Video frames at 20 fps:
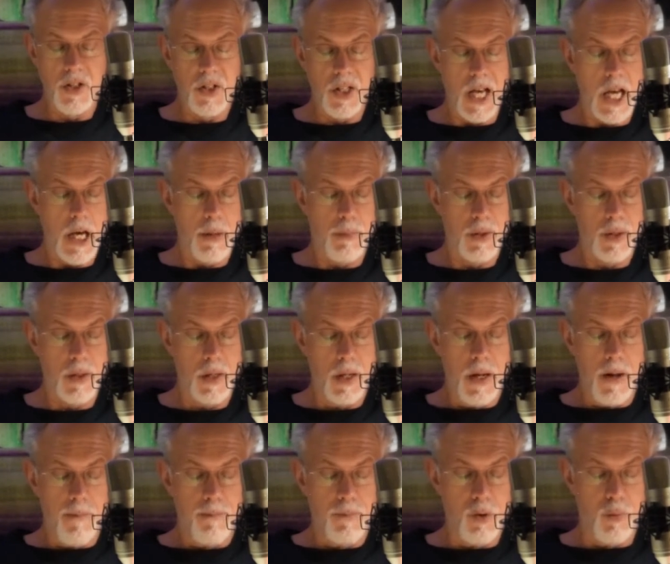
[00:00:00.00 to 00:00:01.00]
escapes,
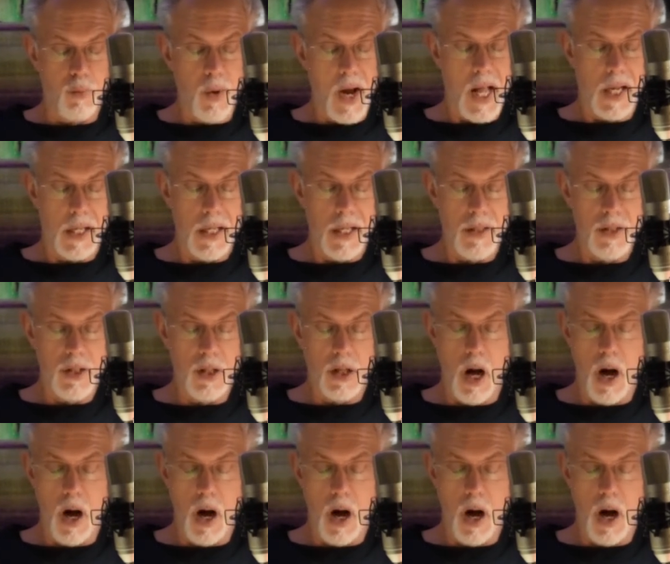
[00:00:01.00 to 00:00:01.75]
the rallies, the